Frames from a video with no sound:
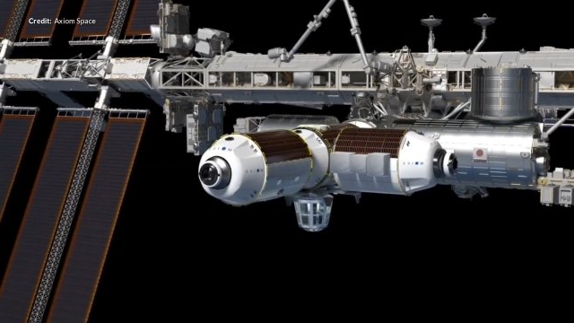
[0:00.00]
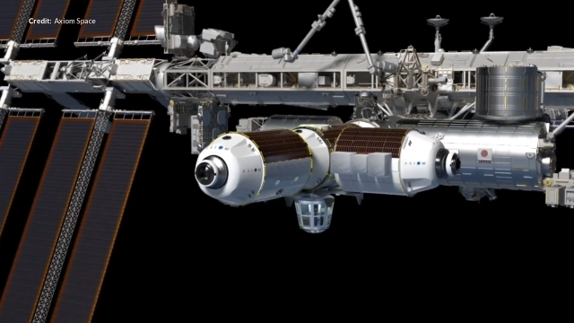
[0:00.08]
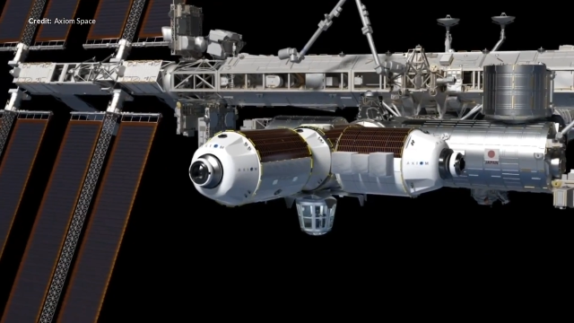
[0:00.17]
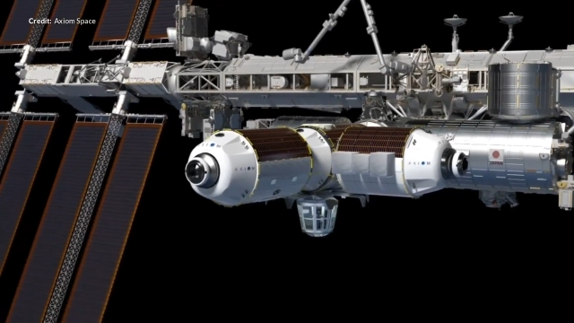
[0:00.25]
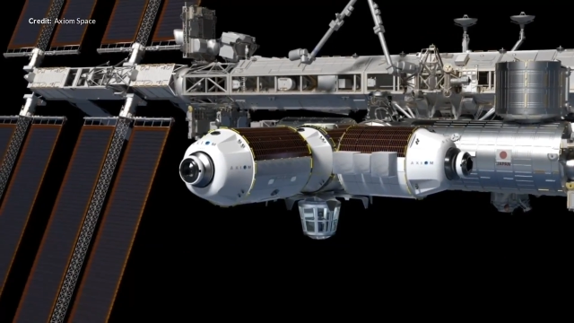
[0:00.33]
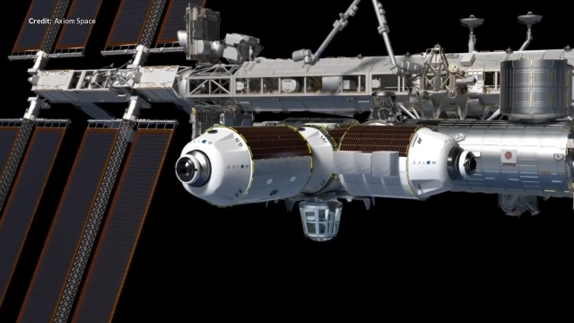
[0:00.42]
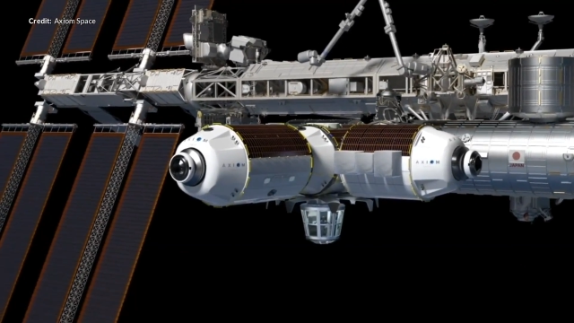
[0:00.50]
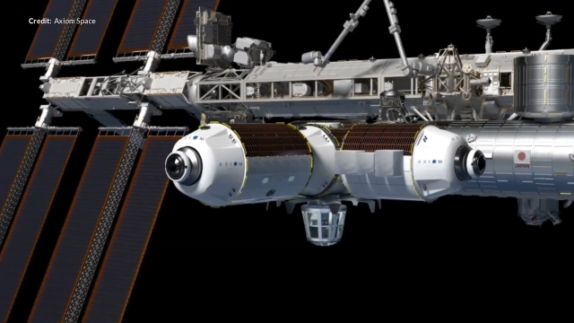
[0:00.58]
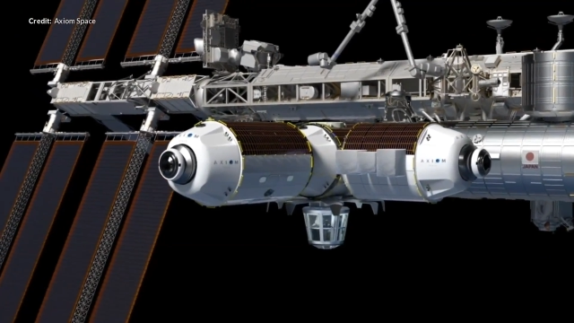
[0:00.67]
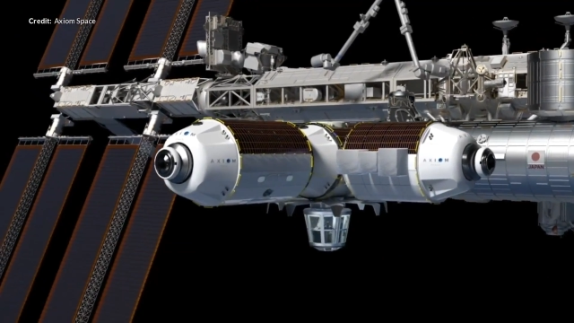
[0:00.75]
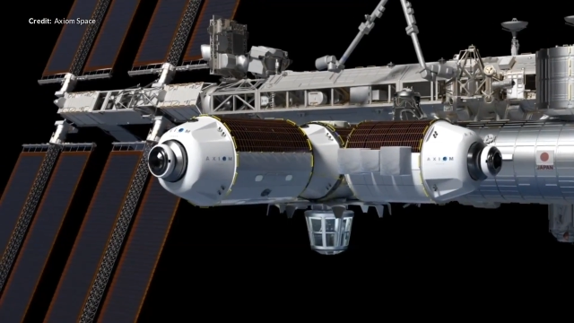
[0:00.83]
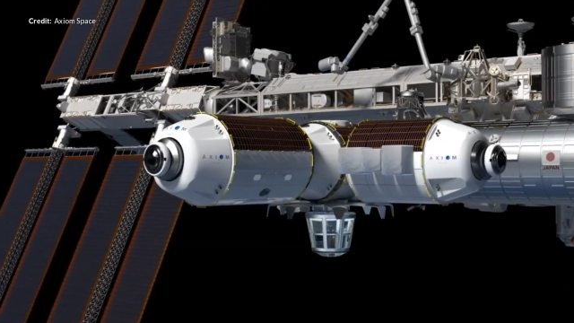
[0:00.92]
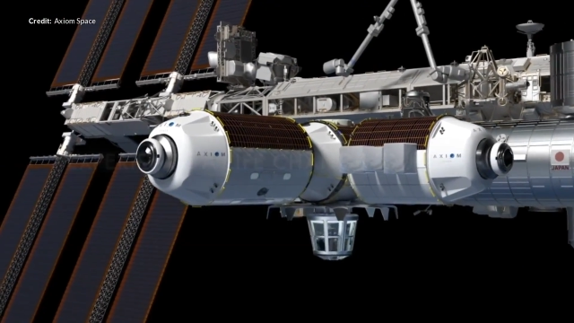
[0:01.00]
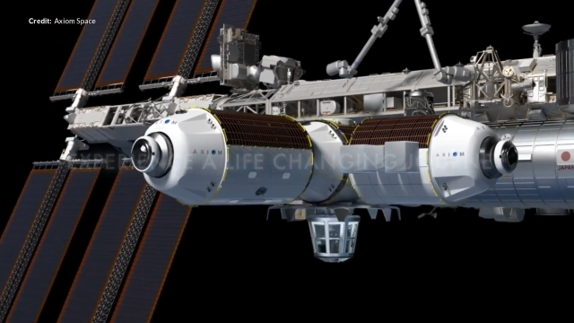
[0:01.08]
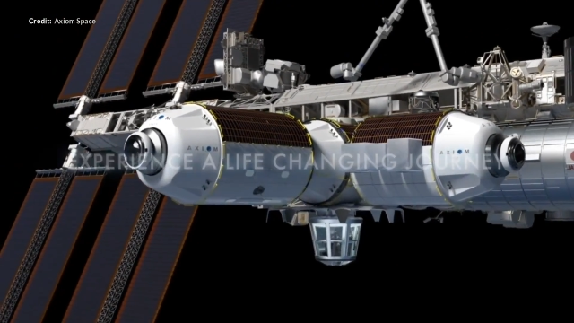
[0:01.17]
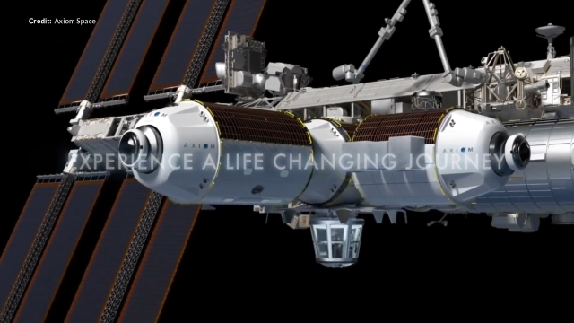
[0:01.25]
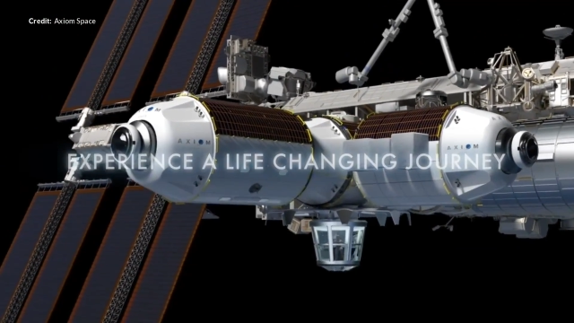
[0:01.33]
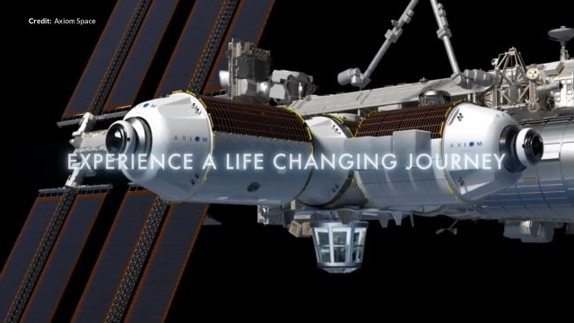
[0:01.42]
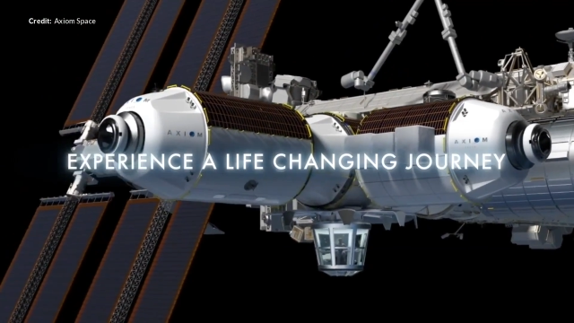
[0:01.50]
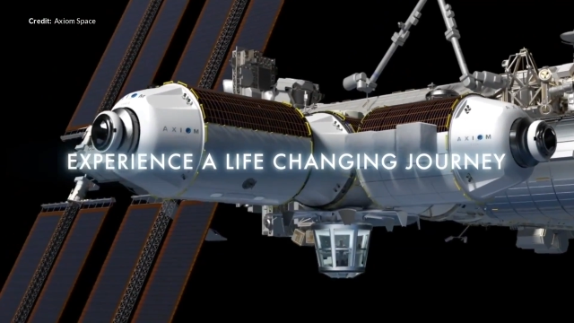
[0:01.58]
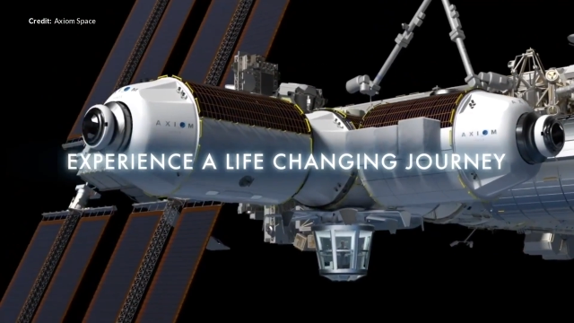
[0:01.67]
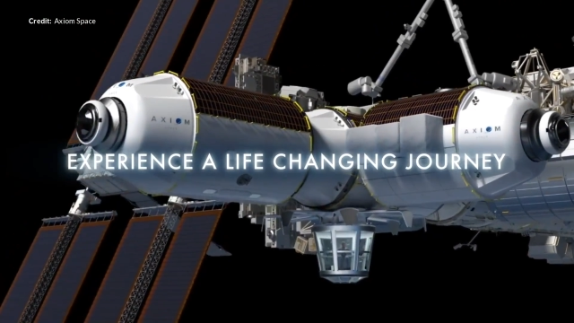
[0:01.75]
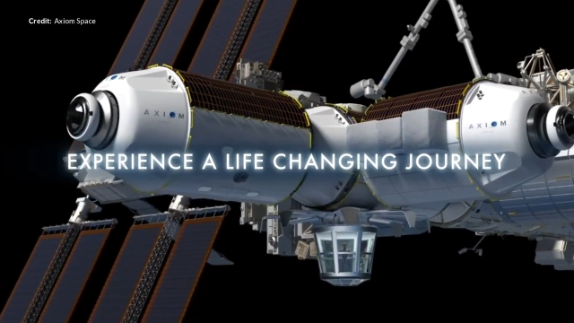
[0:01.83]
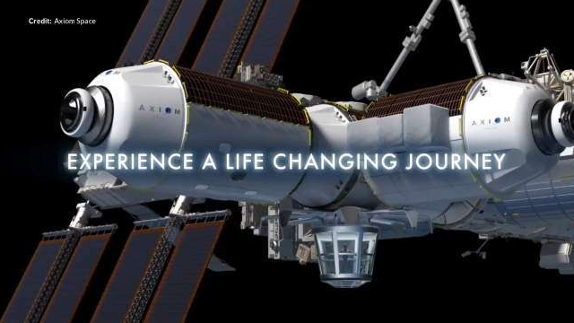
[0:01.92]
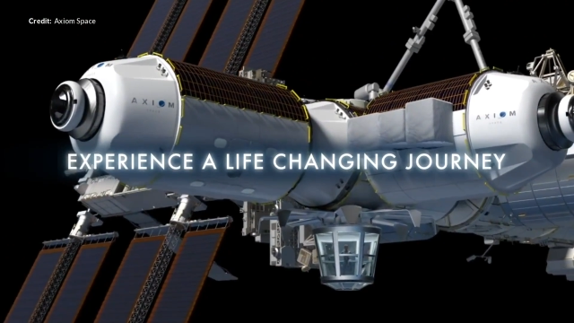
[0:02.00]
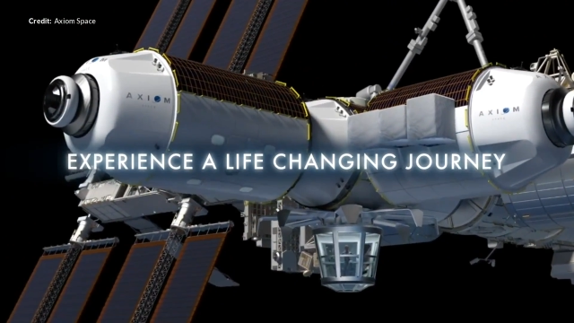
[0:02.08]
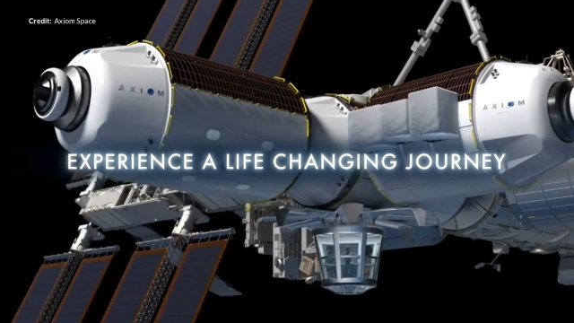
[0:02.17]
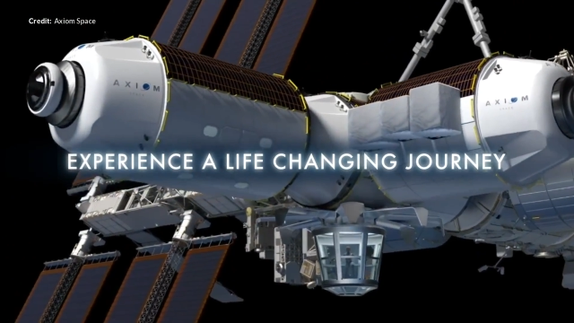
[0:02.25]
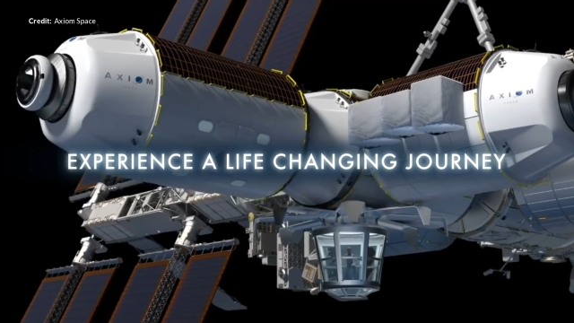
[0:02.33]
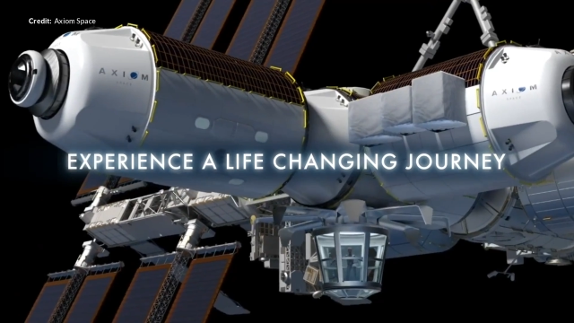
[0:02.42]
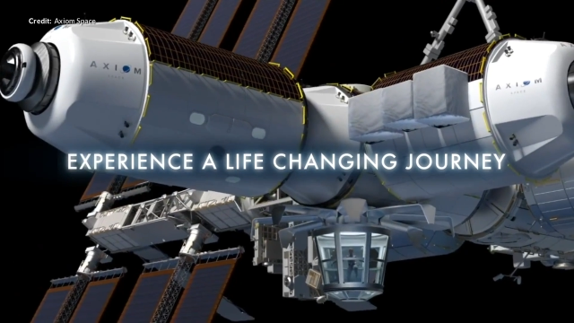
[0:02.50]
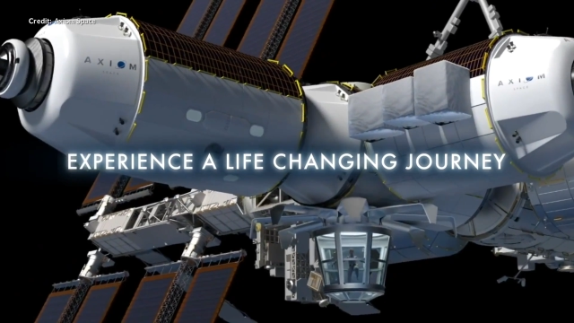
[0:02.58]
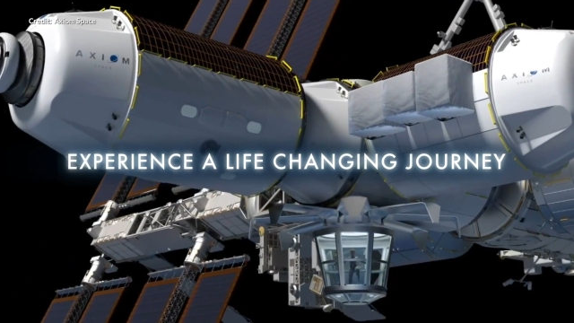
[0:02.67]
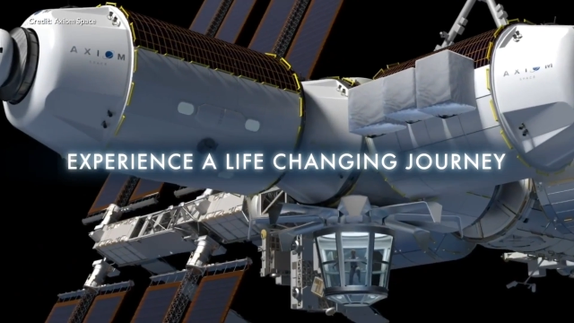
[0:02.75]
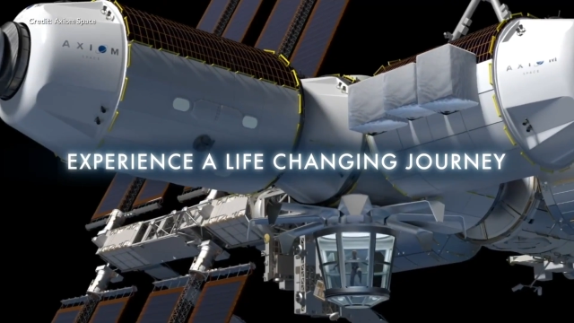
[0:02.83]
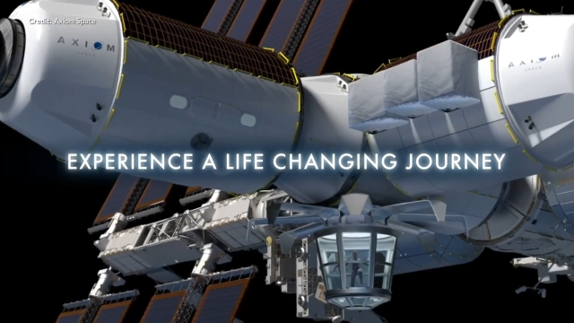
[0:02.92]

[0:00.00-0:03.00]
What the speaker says: No face is visible, so there are no lips to read.